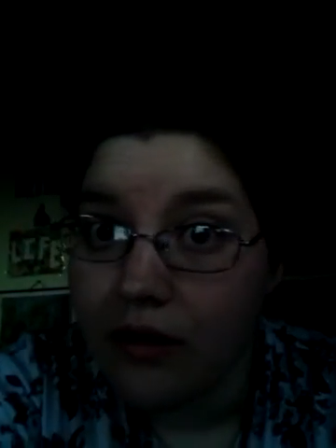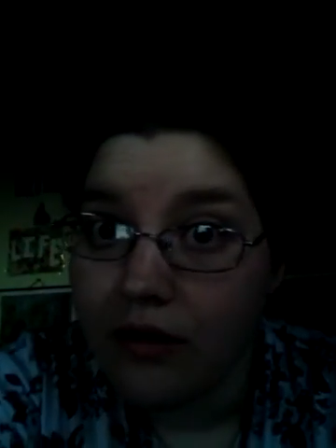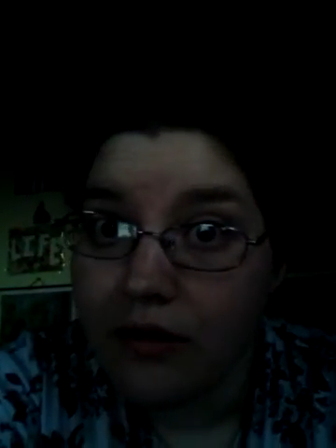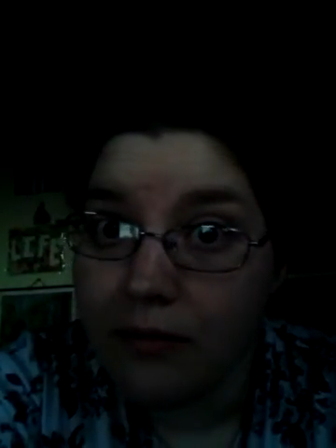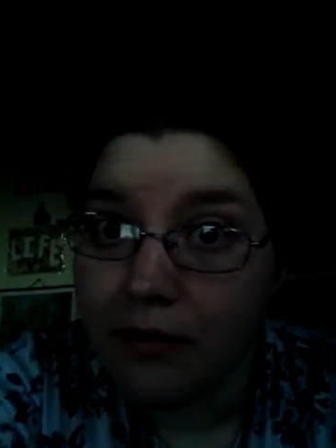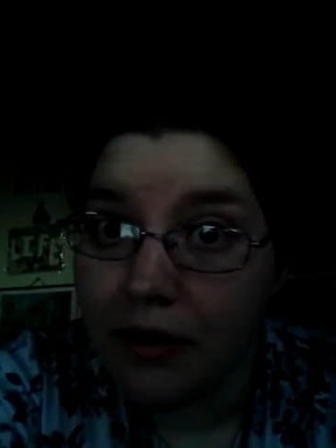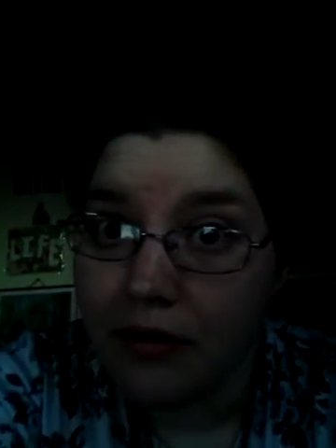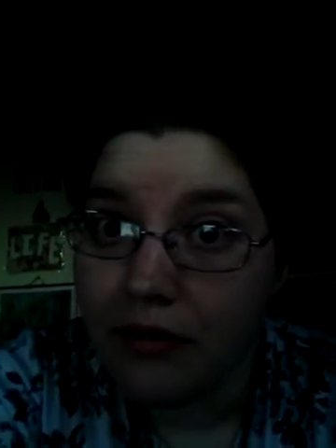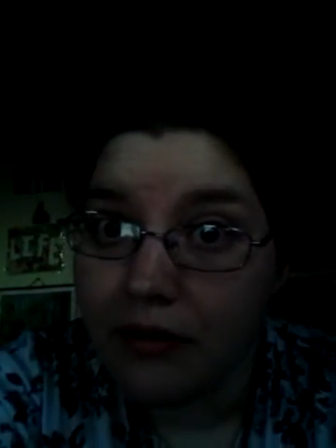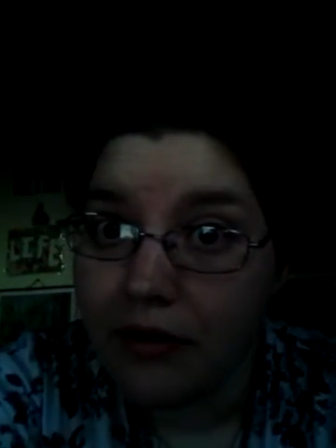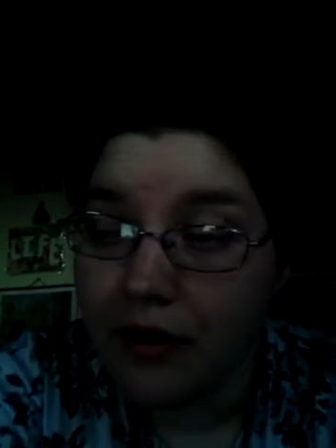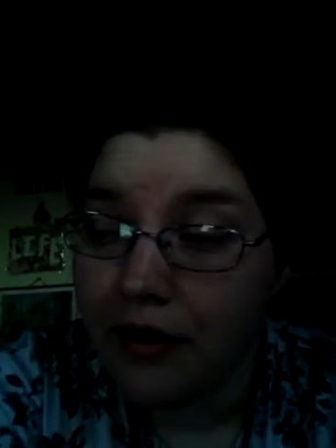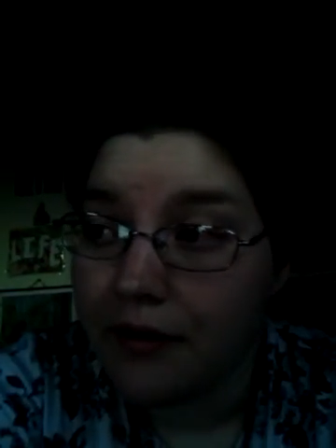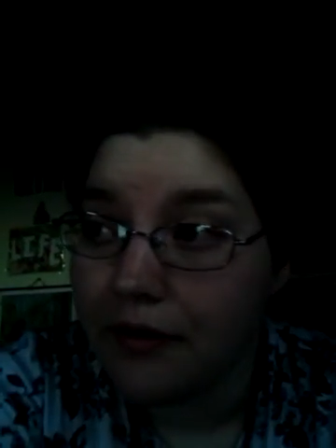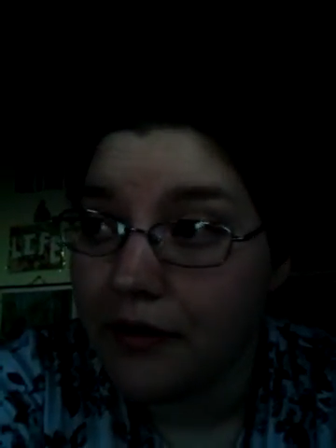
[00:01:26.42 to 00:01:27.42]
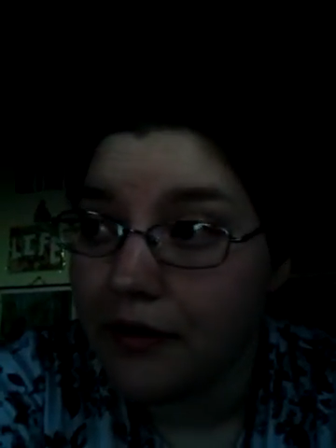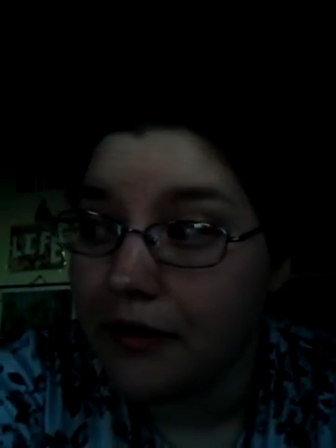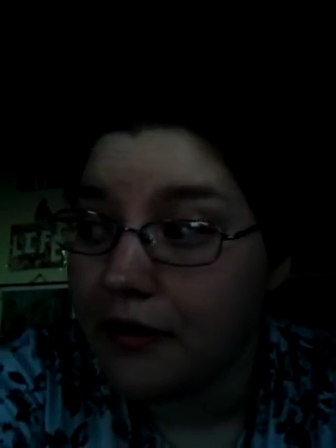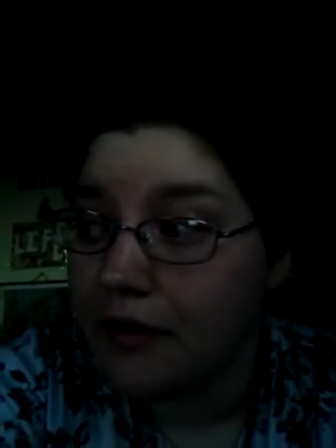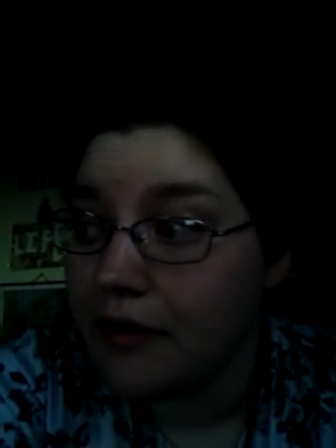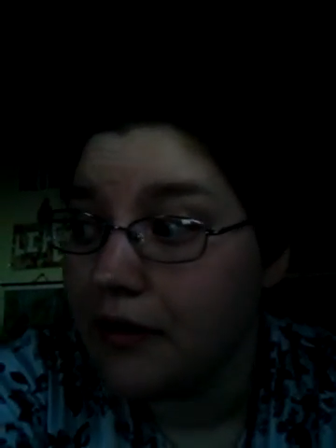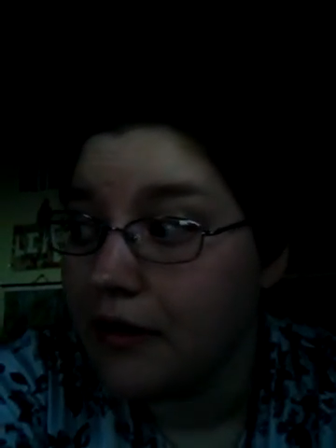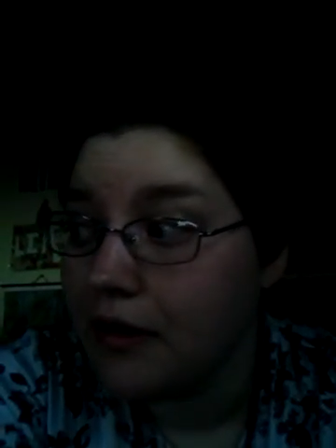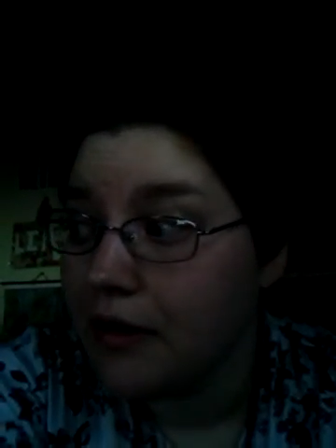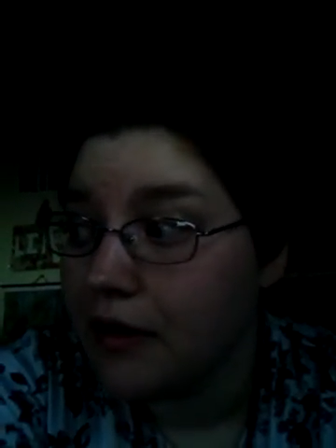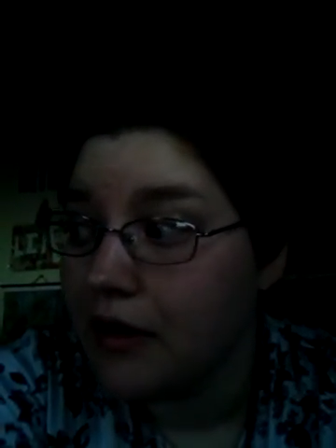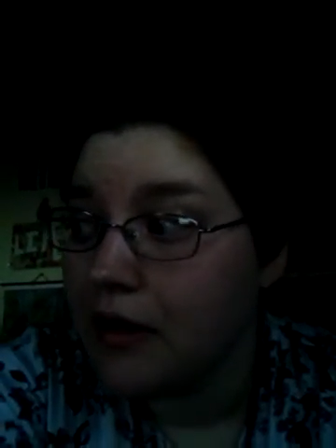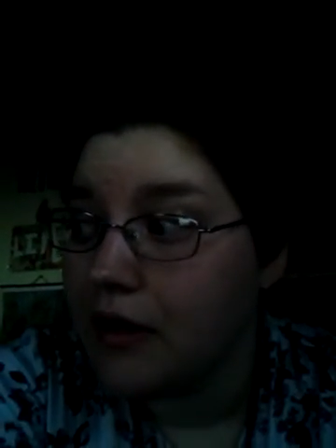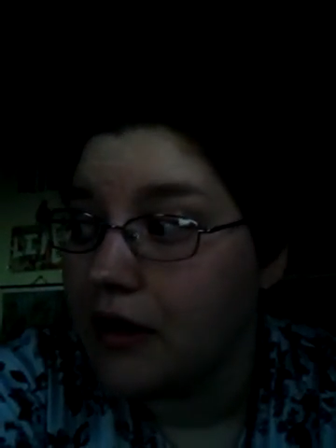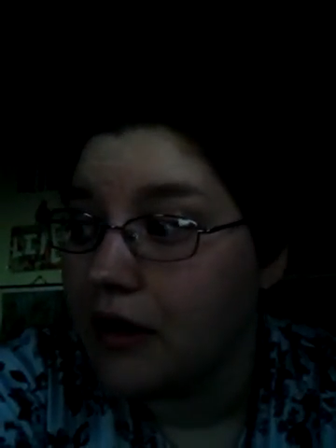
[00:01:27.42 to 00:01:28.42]
I did some exercising.
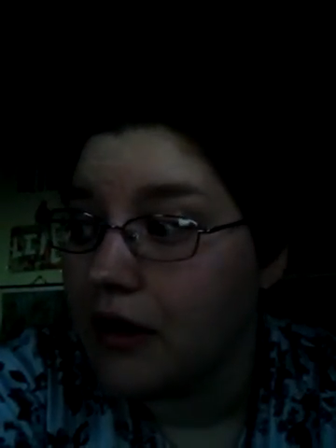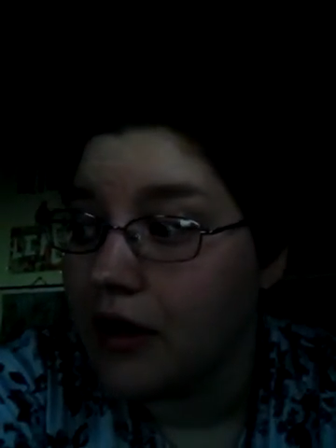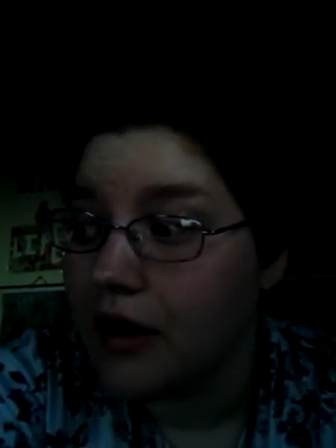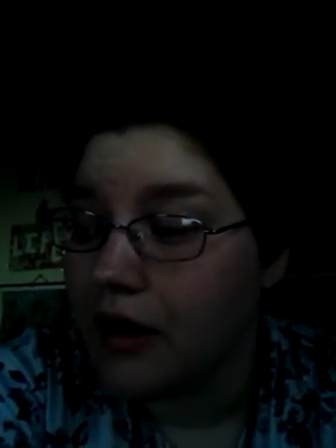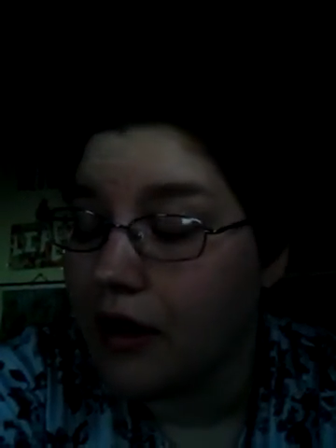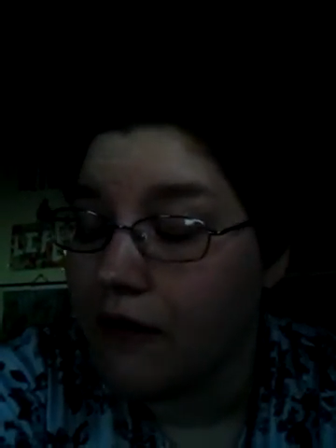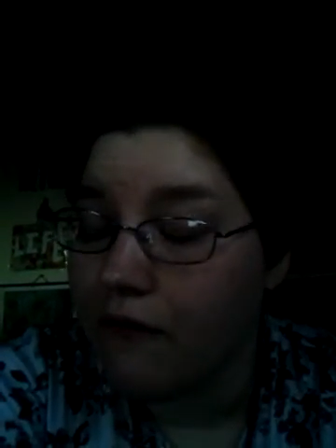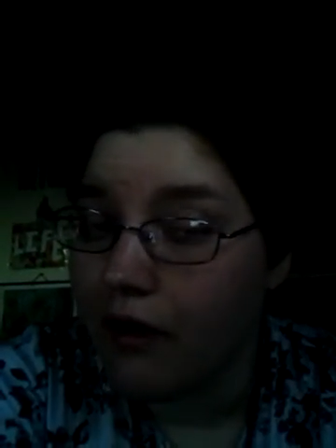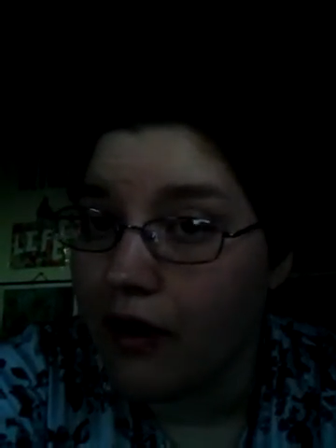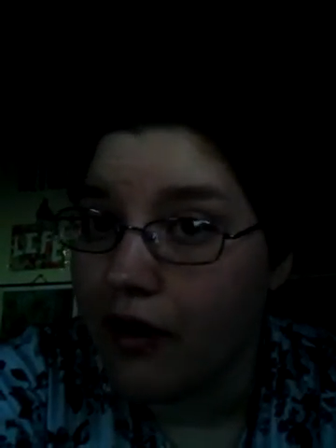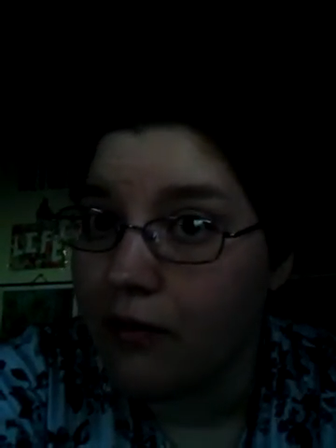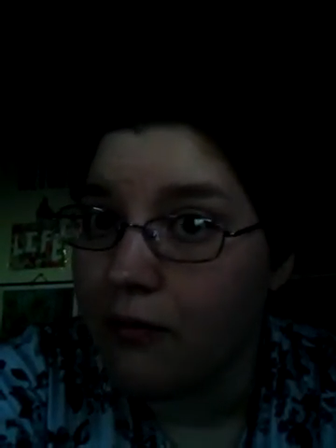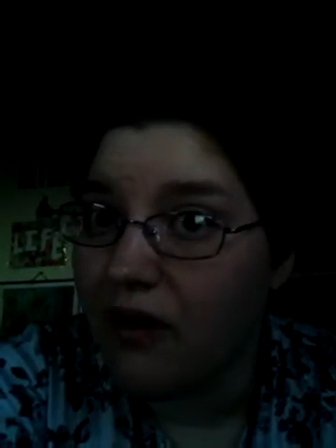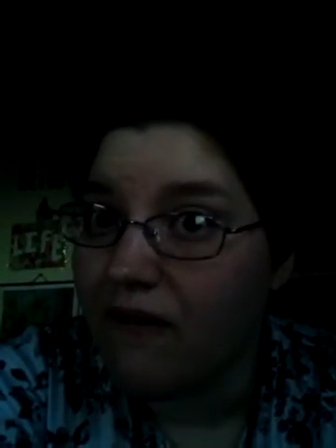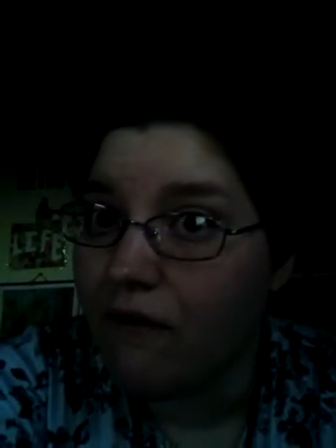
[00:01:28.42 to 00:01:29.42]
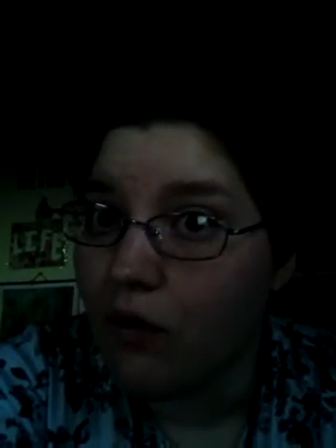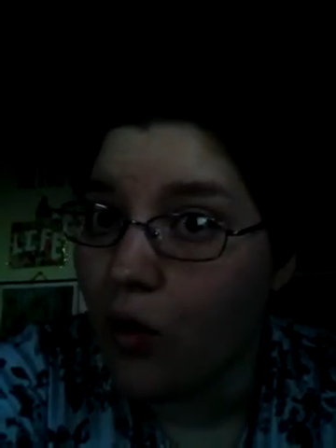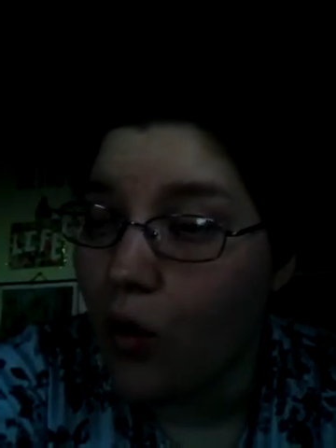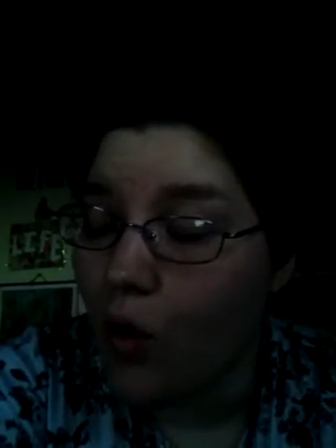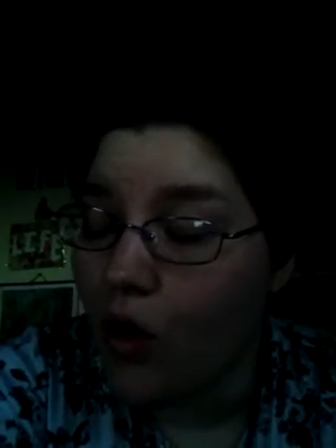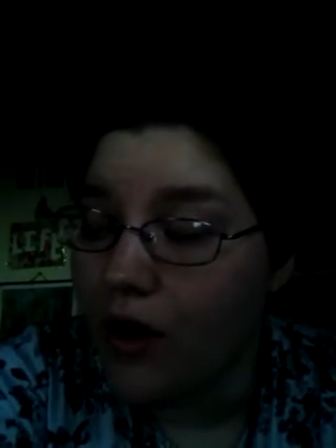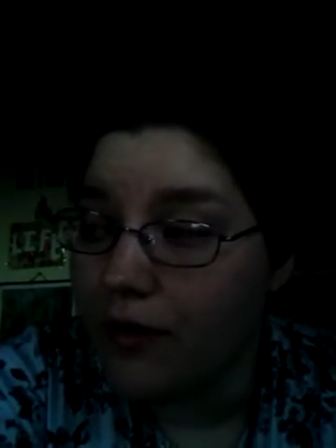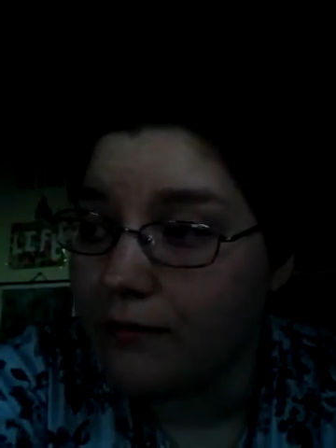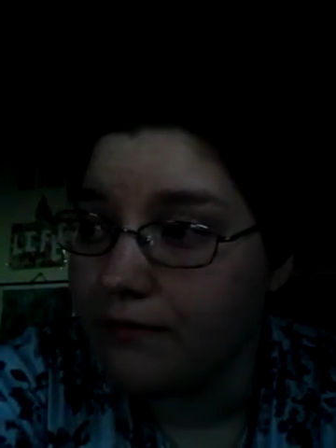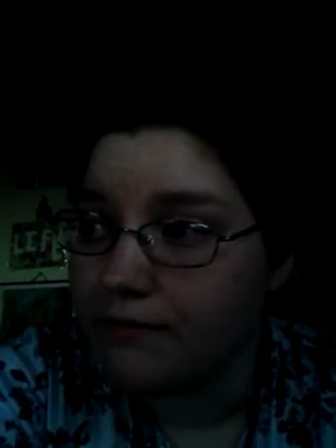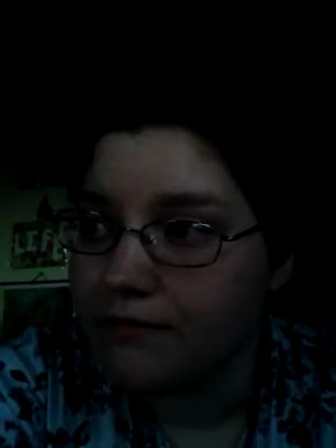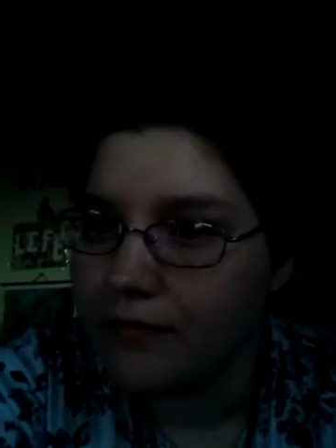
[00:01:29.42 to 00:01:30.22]
I gotta vacuum my floor.